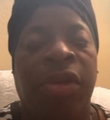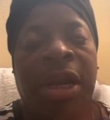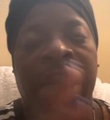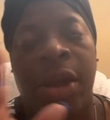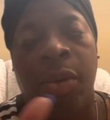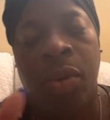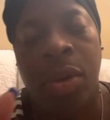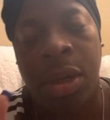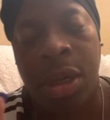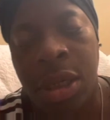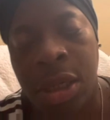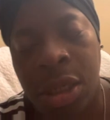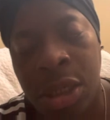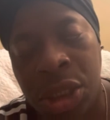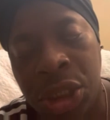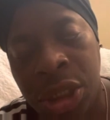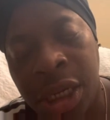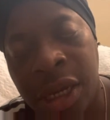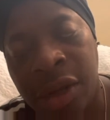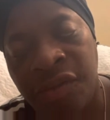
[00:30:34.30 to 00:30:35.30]
they wanted to
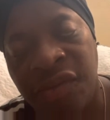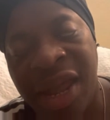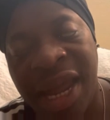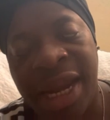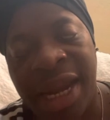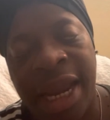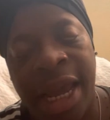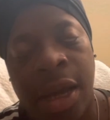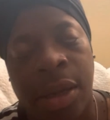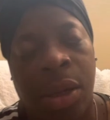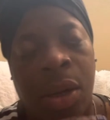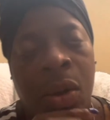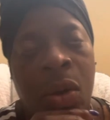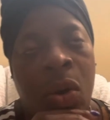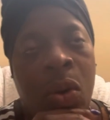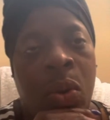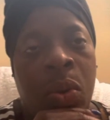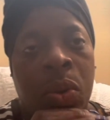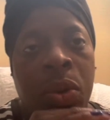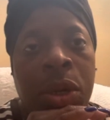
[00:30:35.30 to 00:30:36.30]
shove that down the
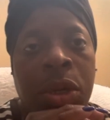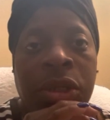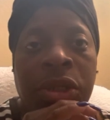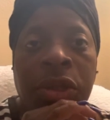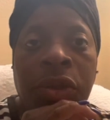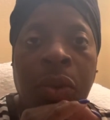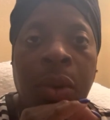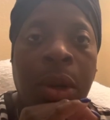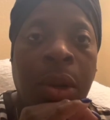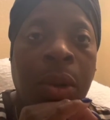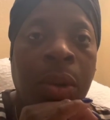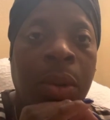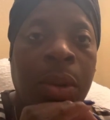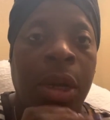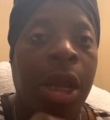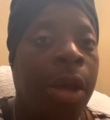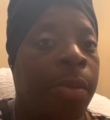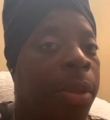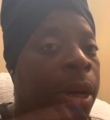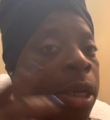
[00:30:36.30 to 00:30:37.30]
whole world's throat.
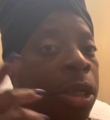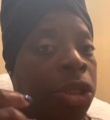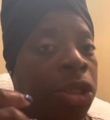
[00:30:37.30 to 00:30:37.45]
But